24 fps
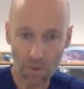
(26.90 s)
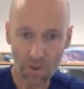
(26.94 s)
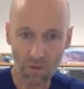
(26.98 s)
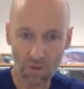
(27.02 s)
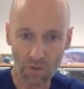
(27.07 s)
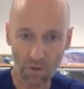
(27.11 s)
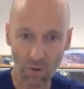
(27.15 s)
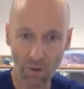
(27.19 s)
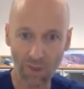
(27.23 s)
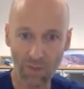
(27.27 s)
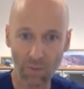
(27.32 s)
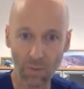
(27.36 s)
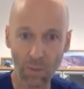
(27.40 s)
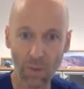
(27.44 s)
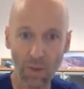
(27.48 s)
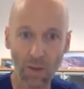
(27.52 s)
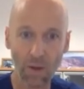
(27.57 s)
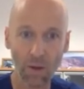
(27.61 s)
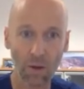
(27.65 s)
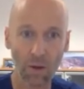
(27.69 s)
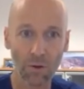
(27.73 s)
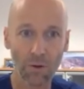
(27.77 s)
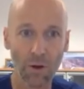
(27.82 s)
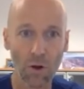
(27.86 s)
So as we
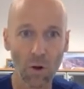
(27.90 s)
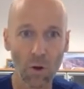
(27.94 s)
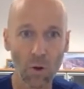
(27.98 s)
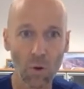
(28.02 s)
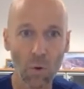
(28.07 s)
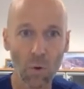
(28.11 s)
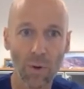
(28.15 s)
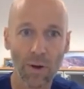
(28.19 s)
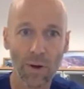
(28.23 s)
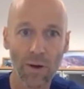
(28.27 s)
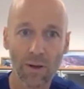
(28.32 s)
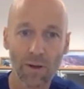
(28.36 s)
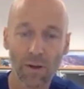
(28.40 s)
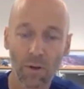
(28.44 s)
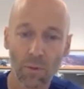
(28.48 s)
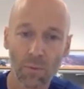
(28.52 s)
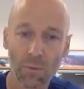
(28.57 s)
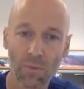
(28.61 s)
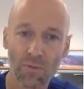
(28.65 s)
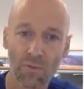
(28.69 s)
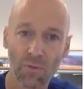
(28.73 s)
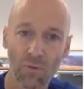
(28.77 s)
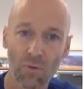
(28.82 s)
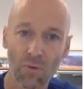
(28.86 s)
all know, when it
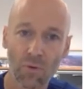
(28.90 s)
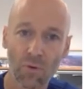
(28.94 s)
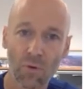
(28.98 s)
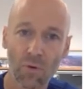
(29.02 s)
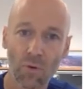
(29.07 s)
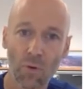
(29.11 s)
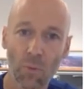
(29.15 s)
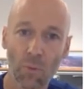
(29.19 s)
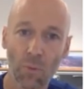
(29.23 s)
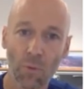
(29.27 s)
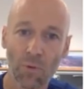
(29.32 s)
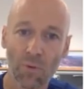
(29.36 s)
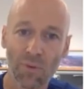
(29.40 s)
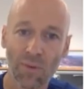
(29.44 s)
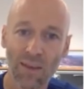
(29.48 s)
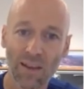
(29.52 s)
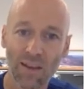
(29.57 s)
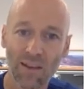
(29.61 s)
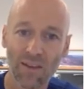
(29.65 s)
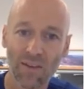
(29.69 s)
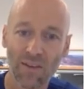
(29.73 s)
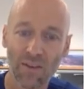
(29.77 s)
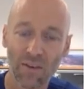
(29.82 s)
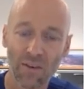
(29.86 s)
comes to
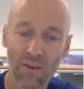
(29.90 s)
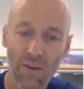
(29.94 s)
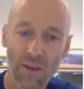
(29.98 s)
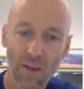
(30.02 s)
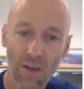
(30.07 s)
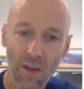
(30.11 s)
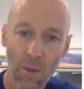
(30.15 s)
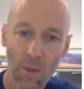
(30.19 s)
neuroprotection,